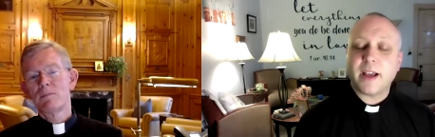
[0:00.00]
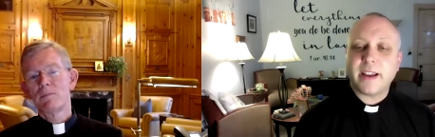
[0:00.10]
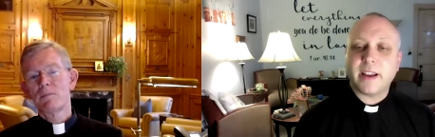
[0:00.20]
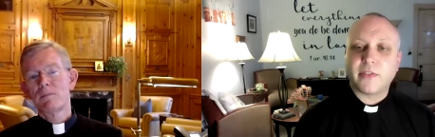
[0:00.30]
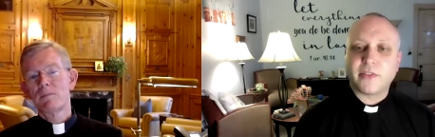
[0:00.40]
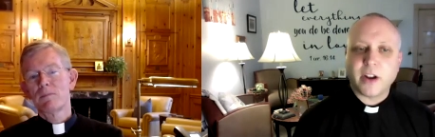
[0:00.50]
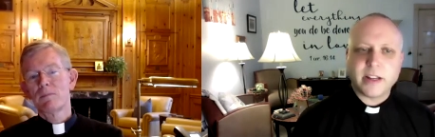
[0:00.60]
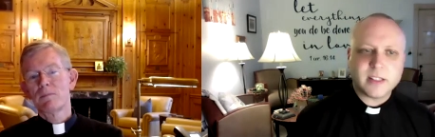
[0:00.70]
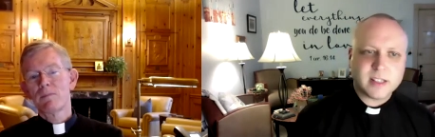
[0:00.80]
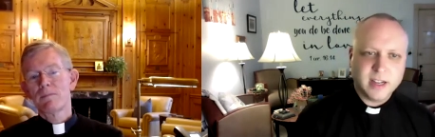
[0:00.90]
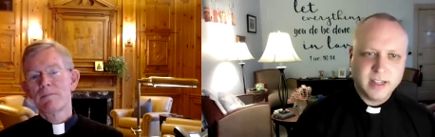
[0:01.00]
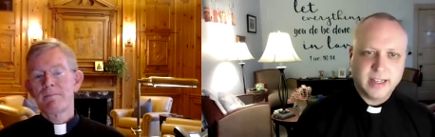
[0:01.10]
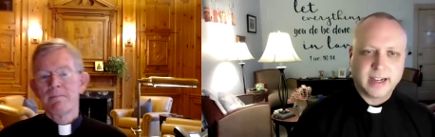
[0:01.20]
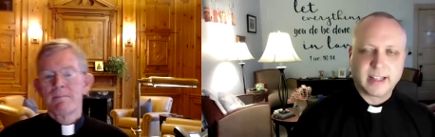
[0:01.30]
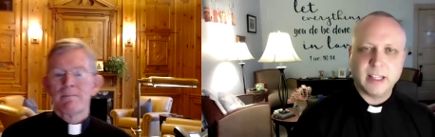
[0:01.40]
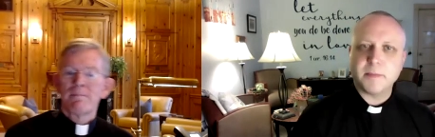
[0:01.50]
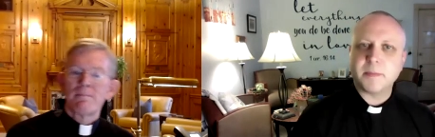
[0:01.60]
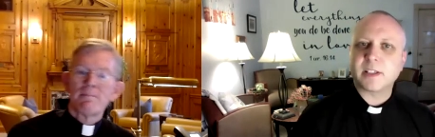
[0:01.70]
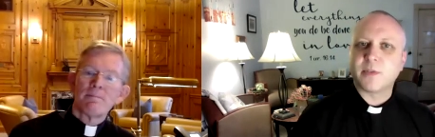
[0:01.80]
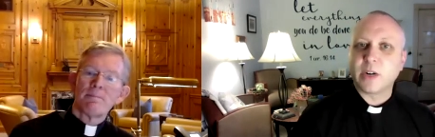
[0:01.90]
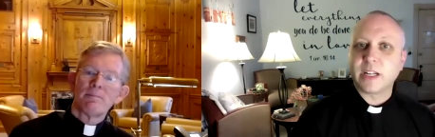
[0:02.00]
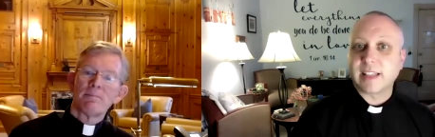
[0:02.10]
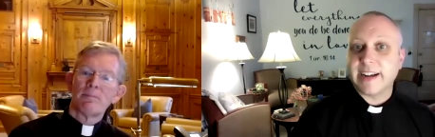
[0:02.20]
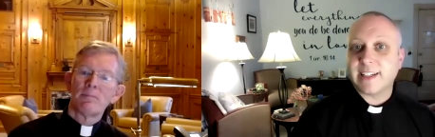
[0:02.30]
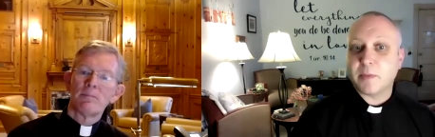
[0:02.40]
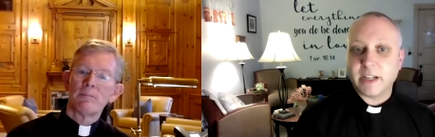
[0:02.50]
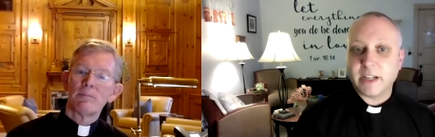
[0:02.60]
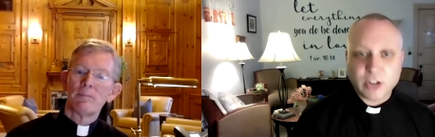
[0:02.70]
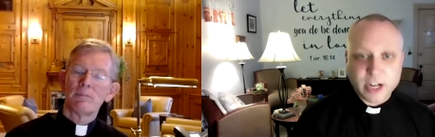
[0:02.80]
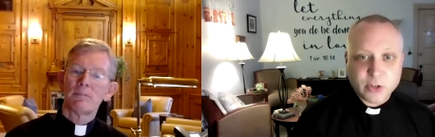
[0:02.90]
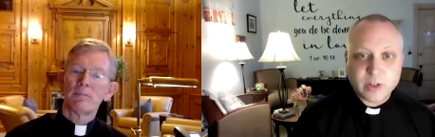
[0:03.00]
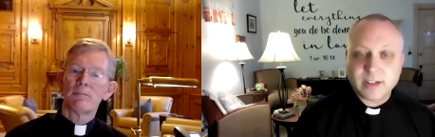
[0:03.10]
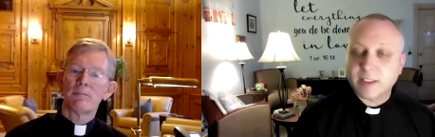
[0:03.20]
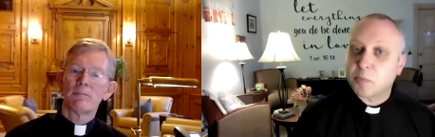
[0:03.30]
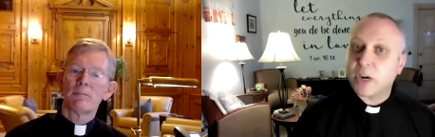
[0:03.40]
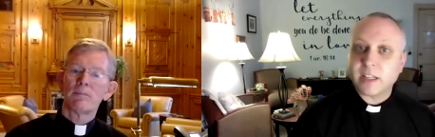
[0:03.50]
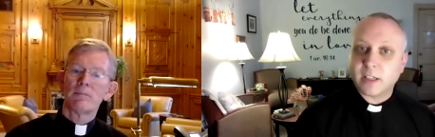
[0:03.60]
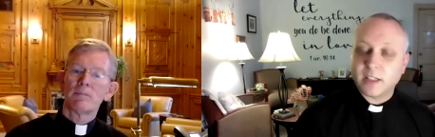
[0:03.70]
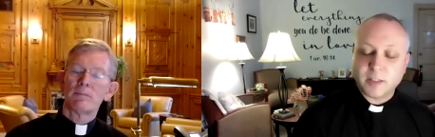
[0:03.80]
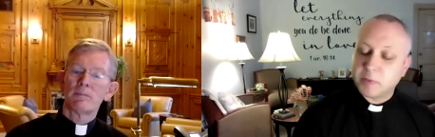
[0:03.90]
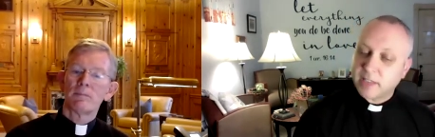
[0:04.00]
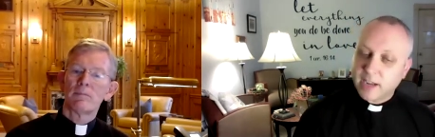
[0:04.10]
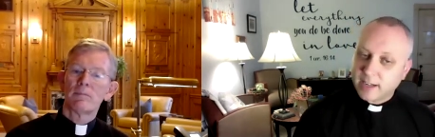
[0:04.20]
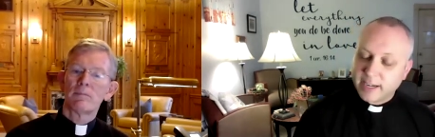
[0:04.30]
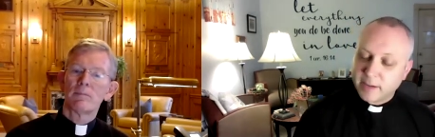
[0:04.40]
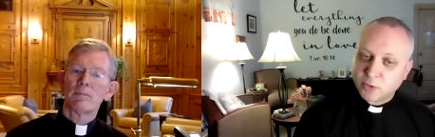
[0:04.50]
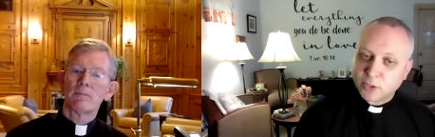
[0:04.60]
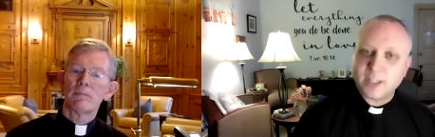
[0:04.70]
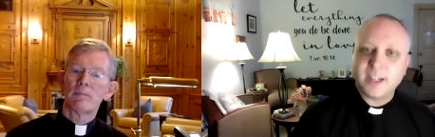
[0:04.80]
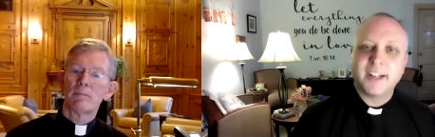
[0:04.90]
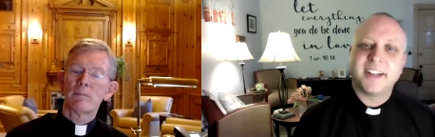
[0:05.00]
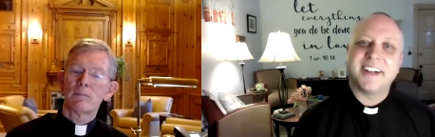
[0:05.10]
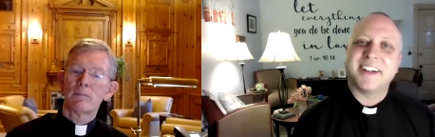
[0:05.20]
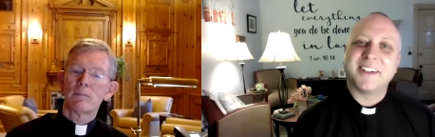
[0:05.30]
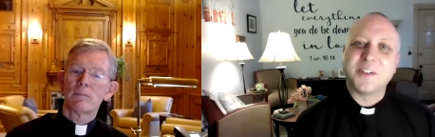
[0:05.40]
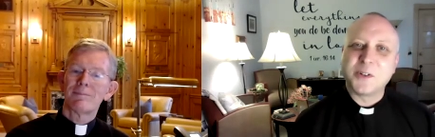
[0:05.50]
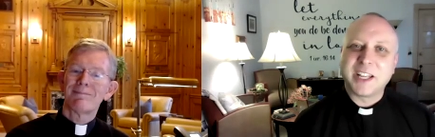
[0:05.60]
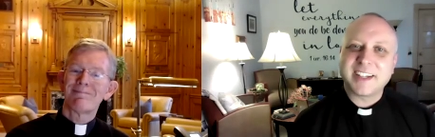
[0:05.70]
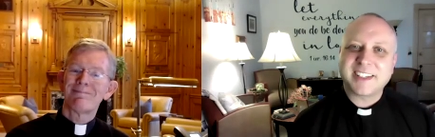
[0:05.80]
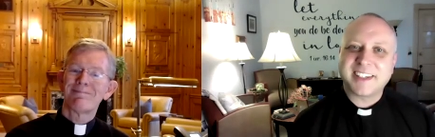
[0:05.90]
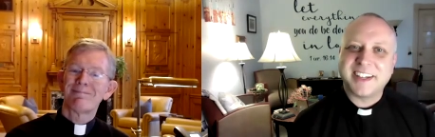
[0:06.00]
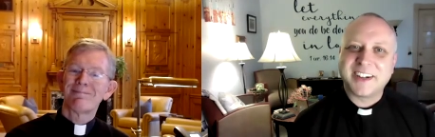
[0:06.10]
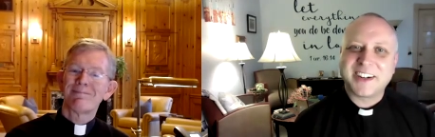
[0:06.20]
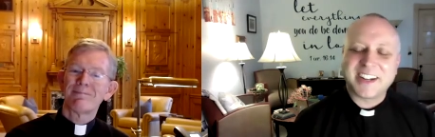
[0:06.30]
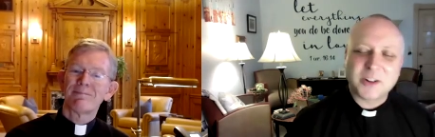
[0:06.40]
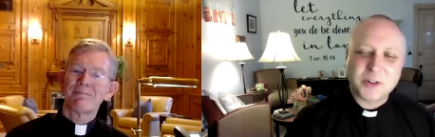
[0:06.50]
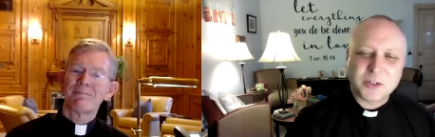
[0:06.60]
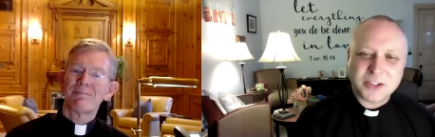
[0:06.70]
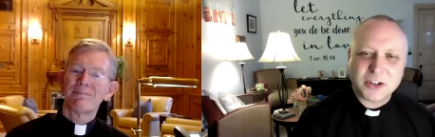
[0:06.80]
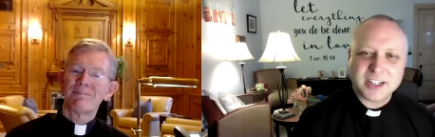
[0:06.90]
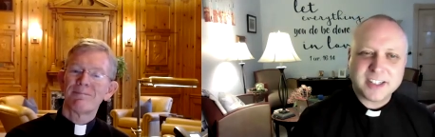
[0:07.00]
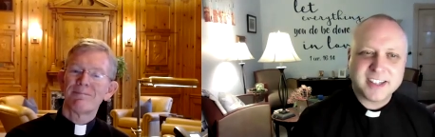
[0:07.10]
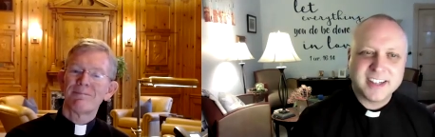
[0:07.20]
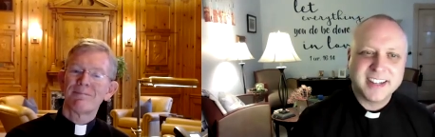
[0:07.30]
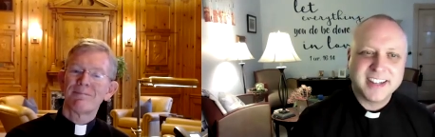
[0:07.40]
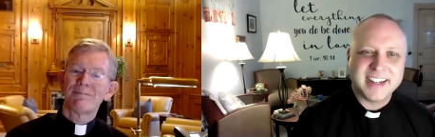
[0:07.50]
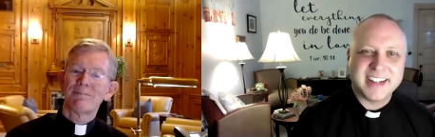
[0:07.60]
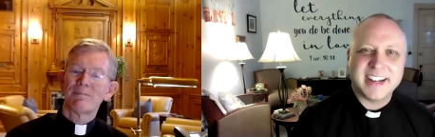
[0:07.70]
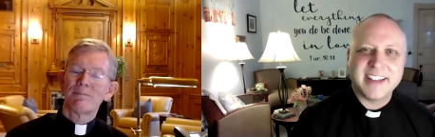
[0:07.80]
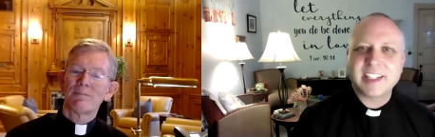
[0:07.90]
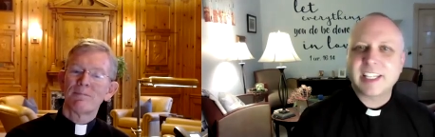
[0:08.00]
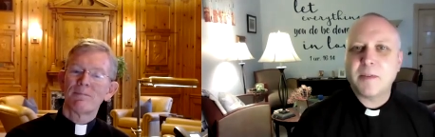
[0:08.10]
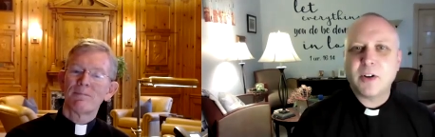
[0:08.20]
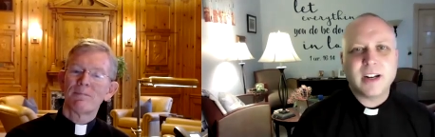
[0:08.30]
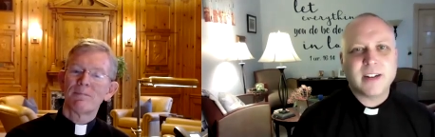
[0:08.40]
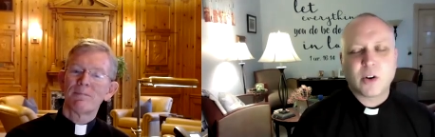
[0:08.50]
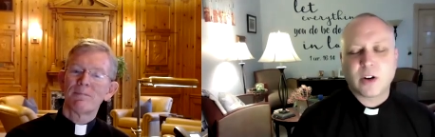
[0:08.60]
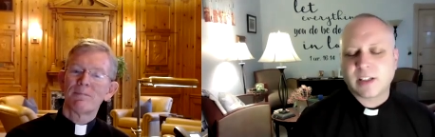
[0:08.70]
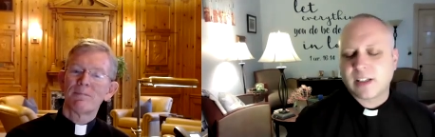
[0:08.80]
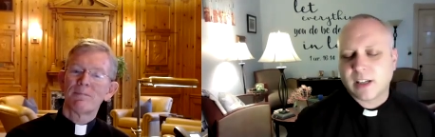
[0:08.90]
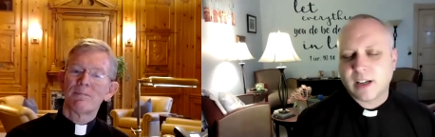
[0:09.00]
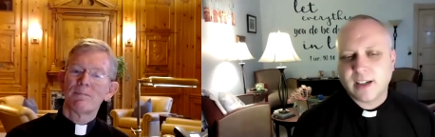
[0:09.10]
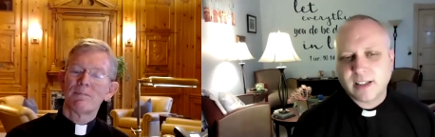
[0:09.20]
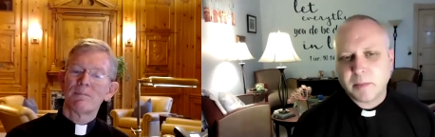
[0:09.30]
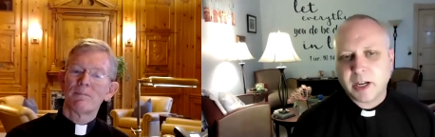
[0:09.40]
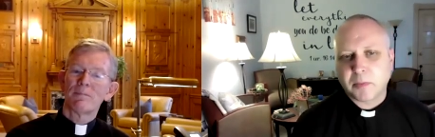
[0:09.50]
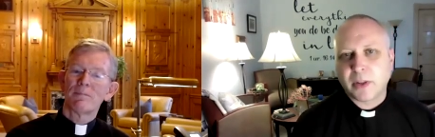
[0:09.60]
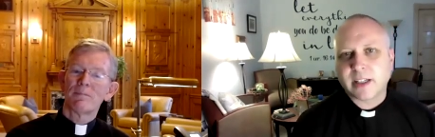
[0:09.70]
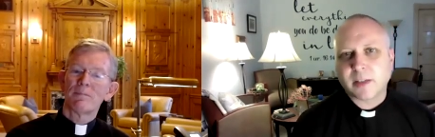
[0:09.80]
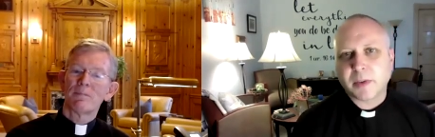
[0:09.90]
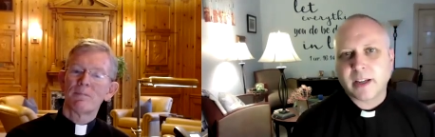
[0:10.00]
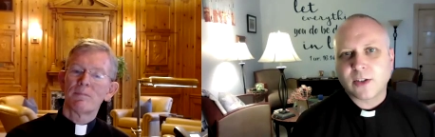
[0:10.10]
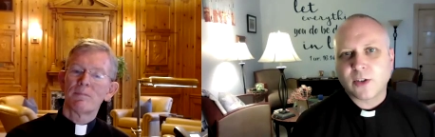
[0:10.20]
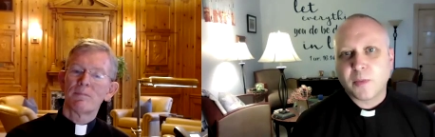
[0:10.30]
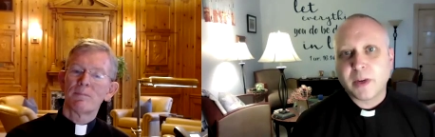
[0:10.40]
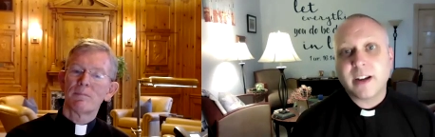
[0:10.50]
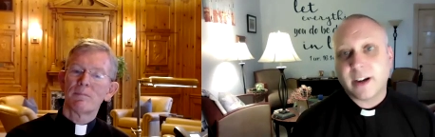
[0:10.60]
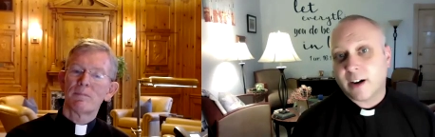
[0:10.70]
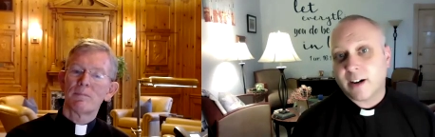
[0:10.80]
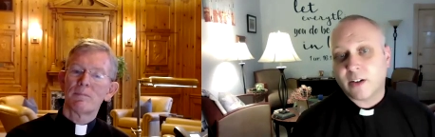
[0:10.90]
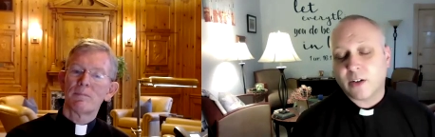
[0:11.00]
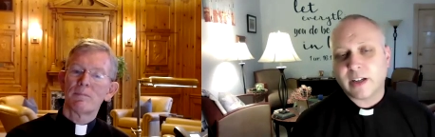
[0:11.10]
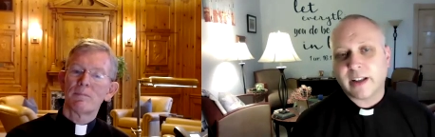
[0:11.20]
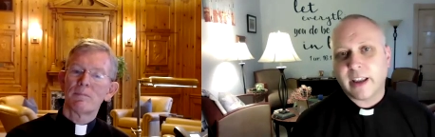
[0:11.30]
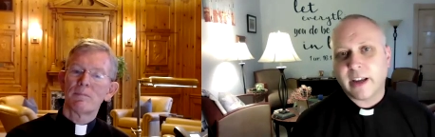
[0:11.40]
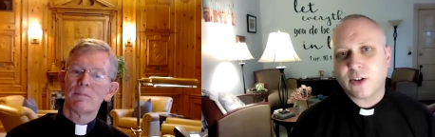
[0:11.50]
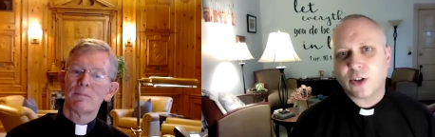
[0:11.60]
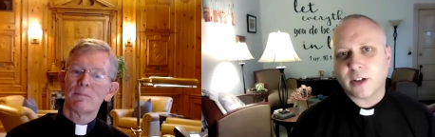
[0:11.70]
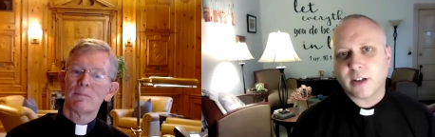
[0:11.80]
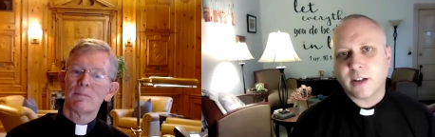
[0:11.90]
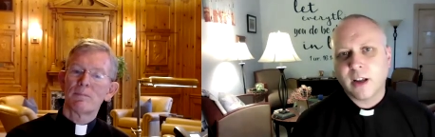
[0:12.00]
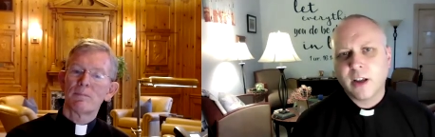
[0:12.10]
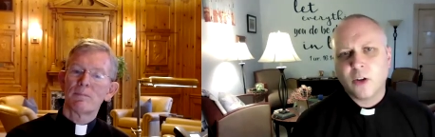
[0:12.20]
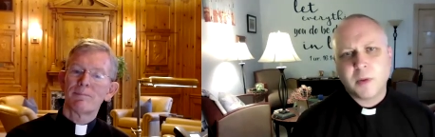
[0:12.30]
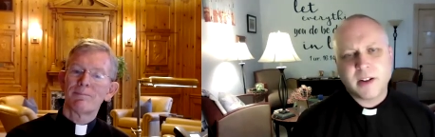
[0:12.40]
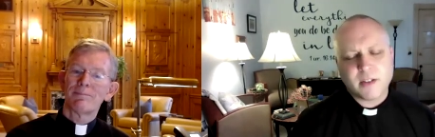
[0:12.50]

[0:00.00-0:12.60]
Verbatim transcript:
Speaker 1: and friends a glimpse of what it's like to be a Jesuit, the president, but not an emperor, uh, no less, here at Holy Cross. Uh, and this community, of course, is a, is a better place because you've been here, and your dedication, and you've been a, a